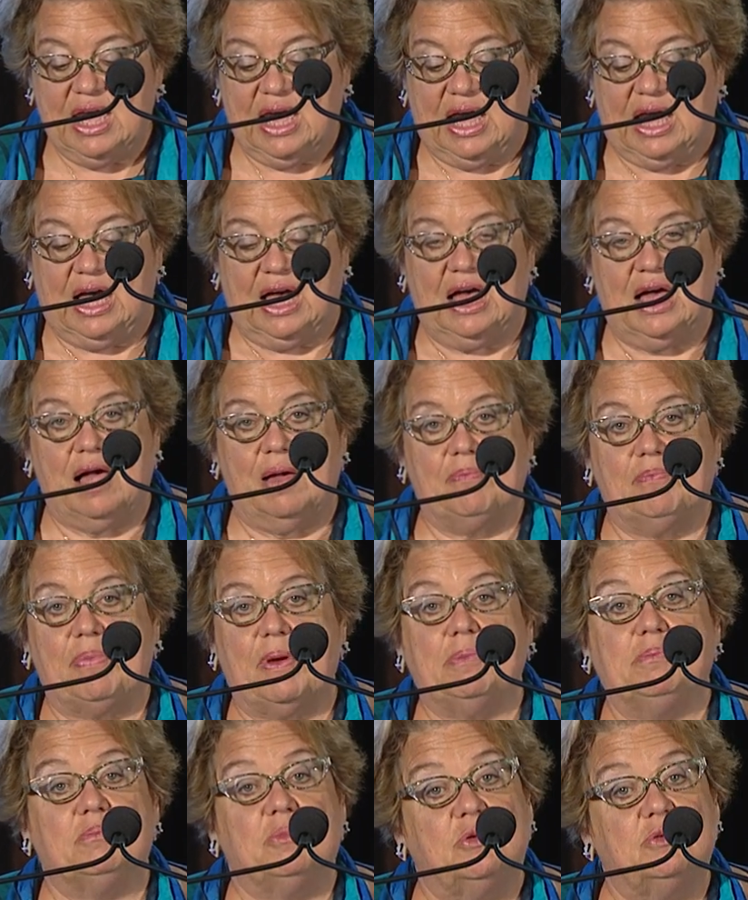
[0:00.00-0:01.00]

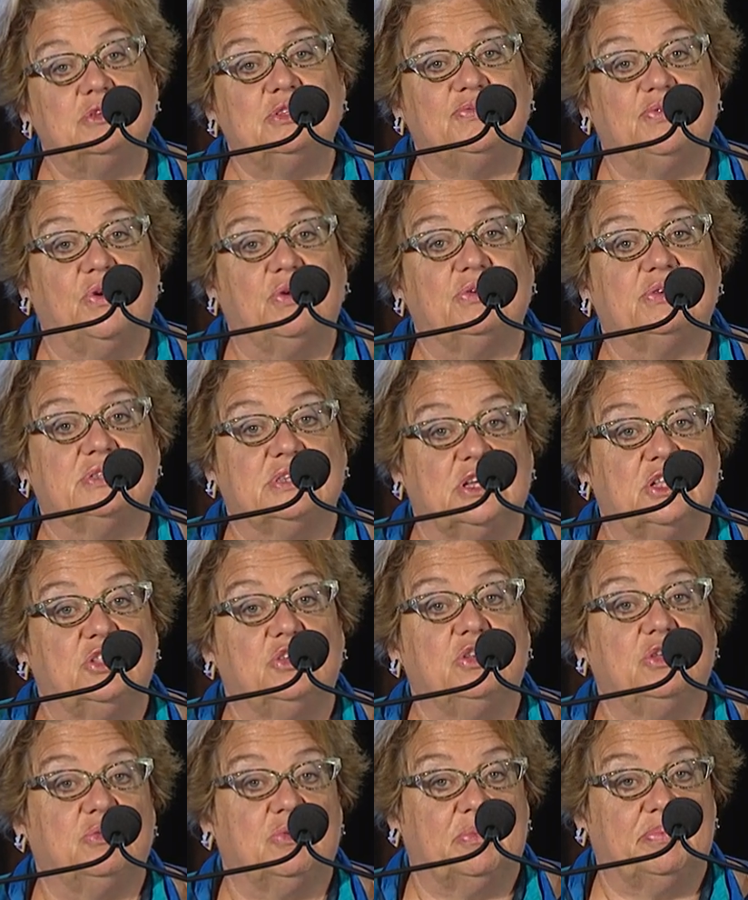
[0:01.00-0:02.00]
But most voters,
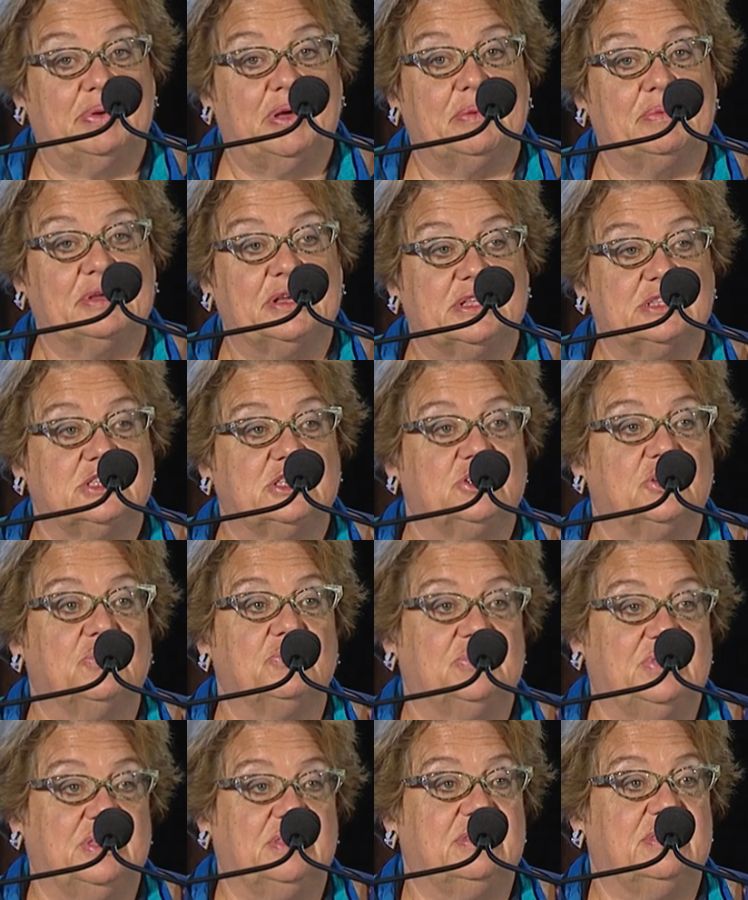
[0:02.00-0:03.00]
including Republicans,
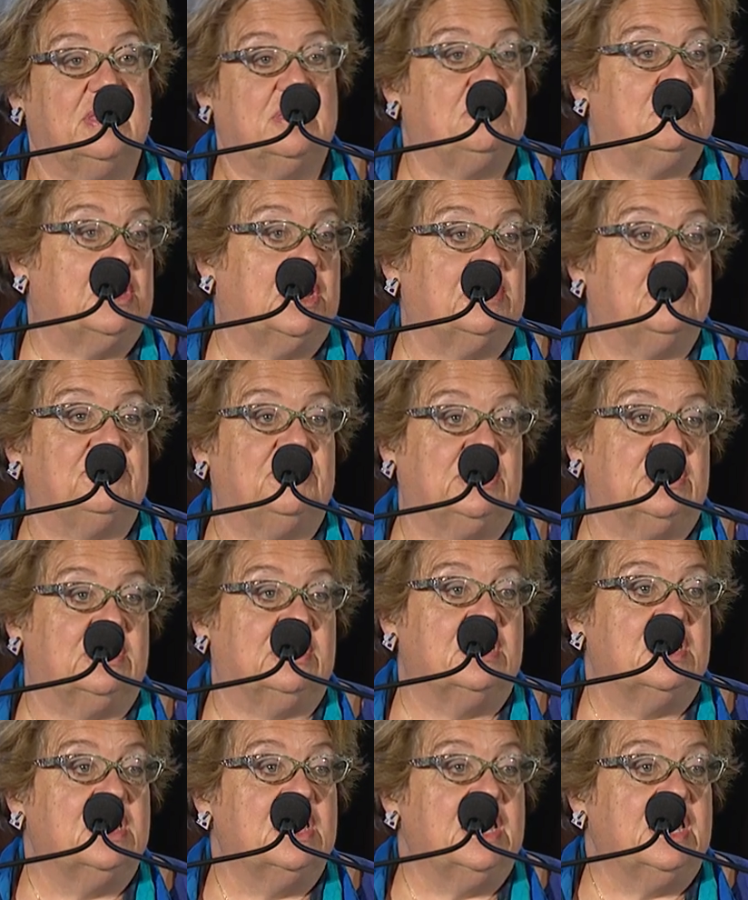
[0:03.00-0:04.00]
don't think they benefited.
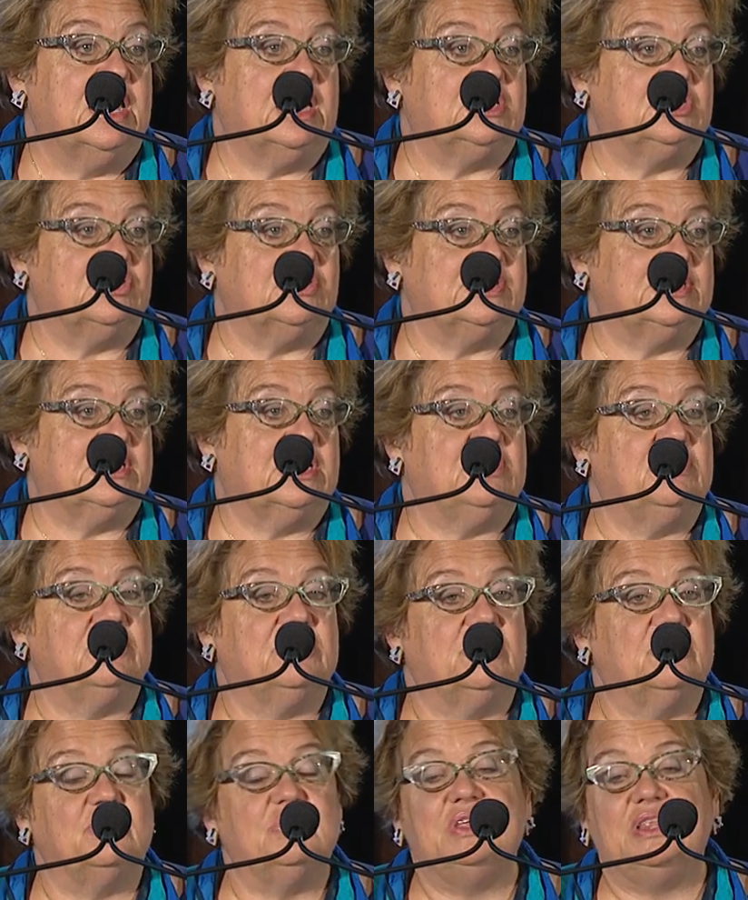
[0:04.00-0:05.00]
It turns out you
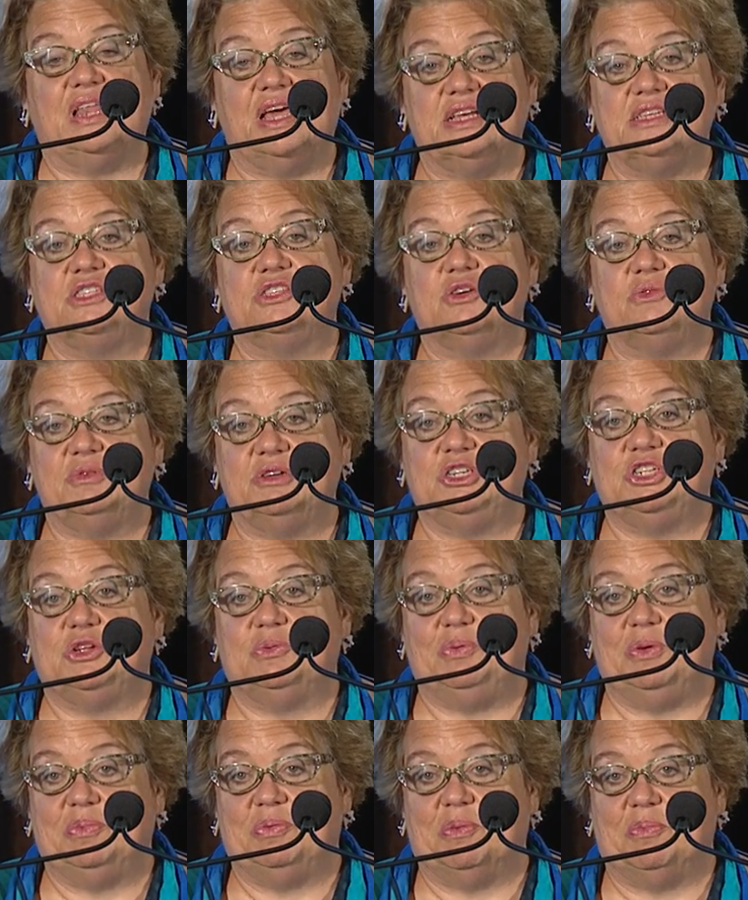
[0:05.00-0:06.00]
can only lie so much to
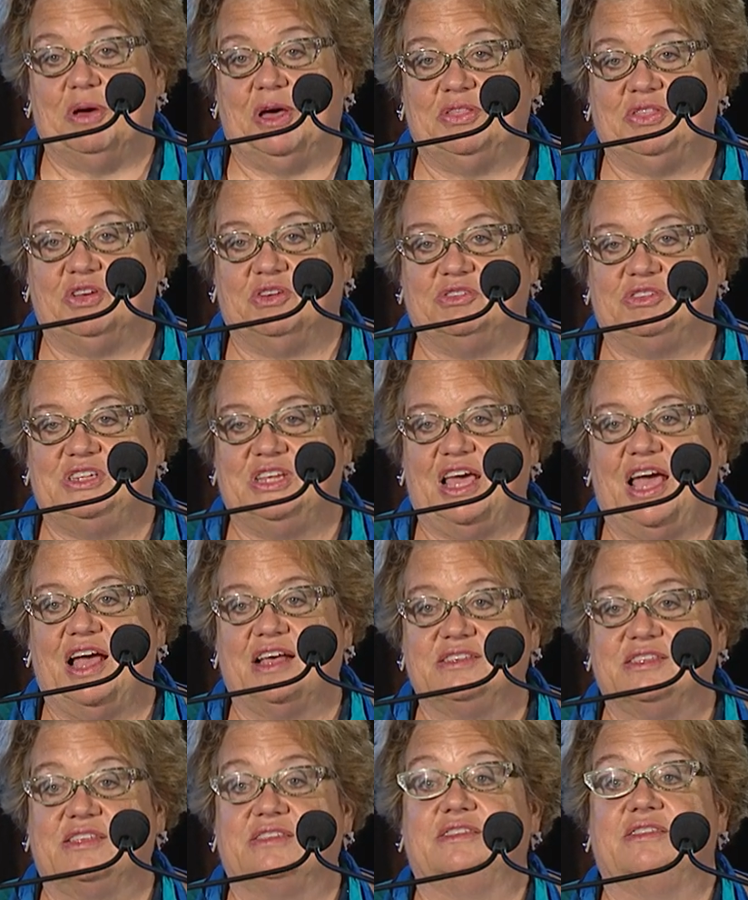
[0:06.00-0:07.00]
people about their
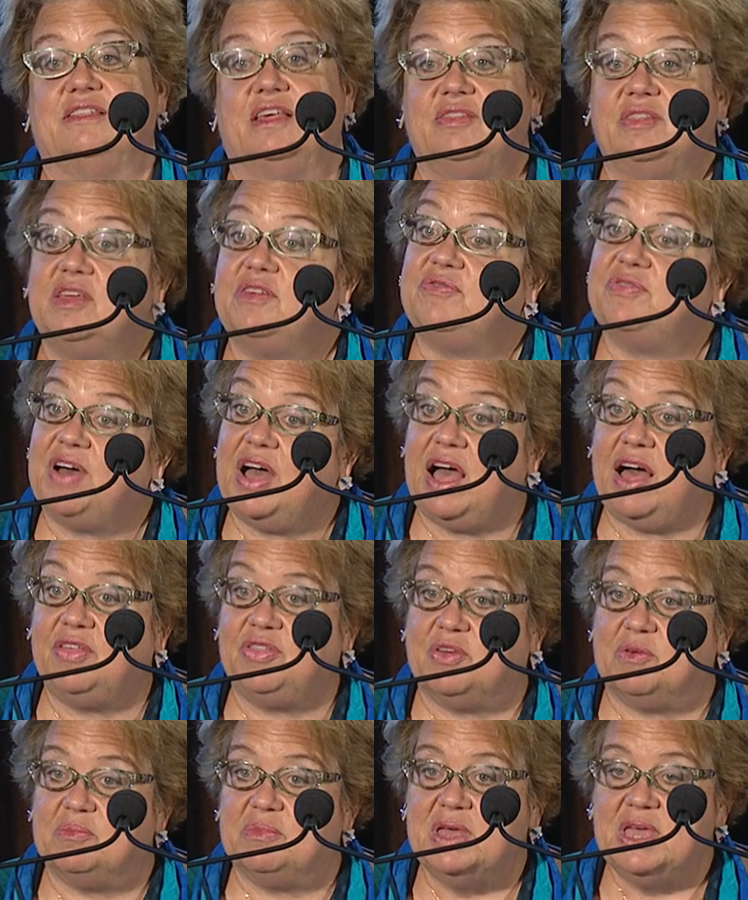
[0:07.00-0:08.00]
taxes, and then they file
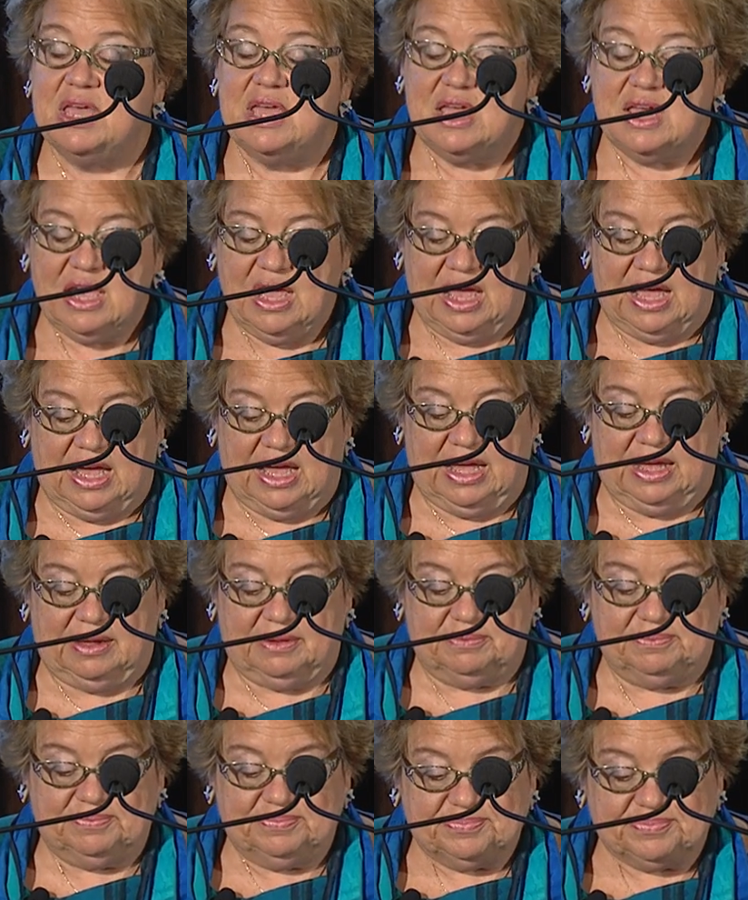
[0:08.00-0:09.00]

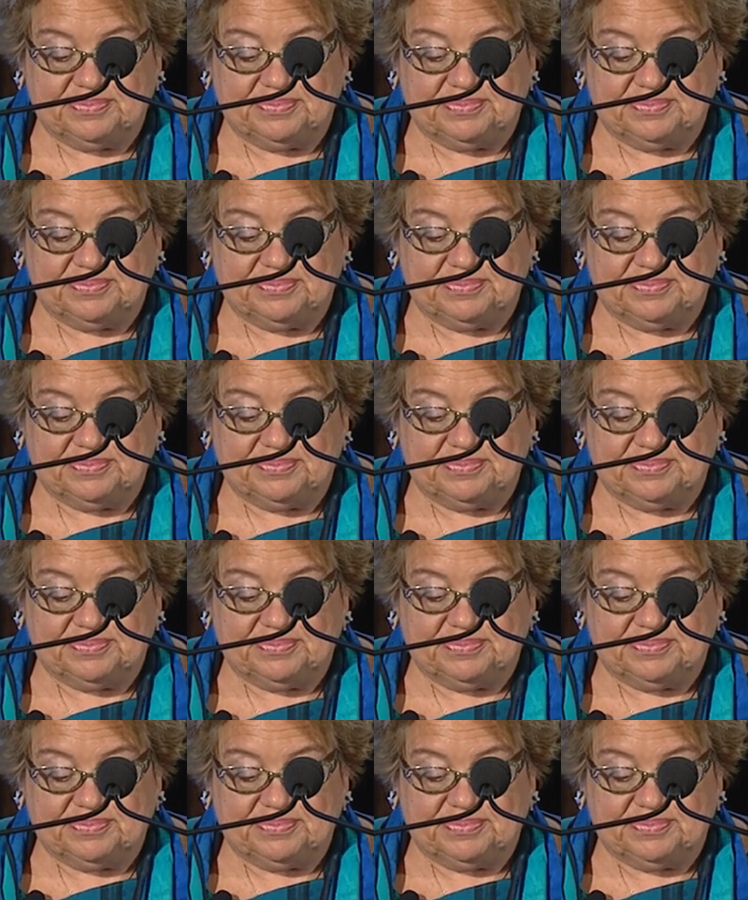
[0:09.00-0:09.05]
them.